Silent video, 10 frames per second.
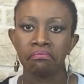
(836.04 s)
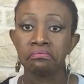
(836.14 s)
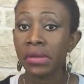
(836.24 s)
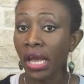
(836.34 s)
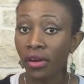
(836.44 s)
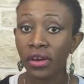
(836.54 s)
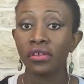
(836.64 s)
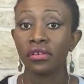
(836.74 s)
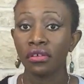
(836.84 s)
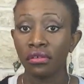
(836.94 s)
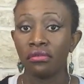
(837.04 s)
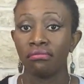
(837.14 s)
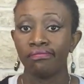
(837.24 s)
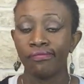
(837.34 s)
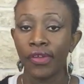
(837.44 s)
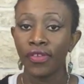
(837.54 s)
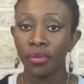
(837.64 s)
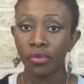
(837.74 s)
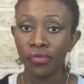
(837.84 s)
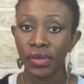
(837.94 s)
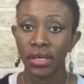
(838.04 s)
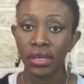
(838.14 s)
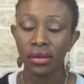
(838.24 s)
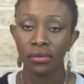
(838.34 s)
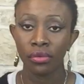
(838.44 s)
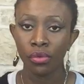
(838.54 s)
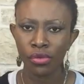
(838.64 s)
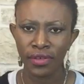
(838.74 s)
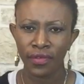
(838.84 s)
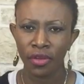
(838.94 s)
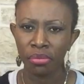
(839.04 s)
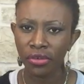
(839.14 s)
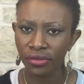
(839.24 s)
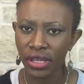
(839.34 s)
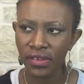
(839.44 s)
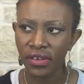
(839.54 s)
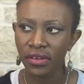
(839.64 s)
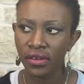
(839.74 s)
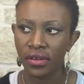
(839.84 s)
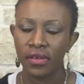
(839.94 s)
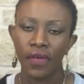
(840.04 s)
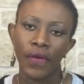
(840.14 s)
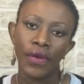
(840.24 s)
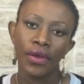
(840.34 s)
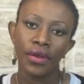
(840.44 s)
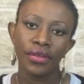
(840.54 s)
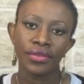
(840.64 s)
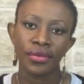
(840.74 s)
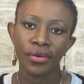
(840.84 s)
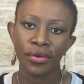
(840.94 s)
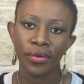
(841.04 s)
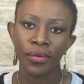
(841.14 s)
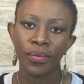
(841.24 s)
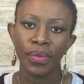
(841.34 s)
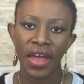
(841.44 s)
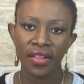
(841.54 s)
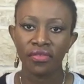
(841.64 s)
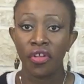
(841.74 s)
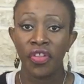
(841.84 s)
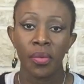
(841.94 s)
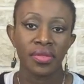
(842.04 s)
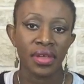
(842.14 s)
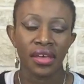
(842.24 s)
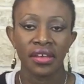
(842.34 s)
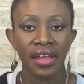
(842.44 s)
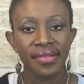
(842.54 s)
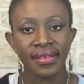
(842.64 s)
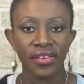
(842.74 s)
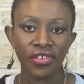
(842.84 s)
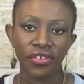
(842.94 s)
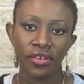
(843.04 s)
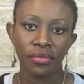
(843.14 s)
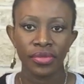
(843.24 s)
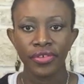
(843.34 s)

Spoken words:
character than the movie or even the book really did. So I thought that was like a nice addition. It was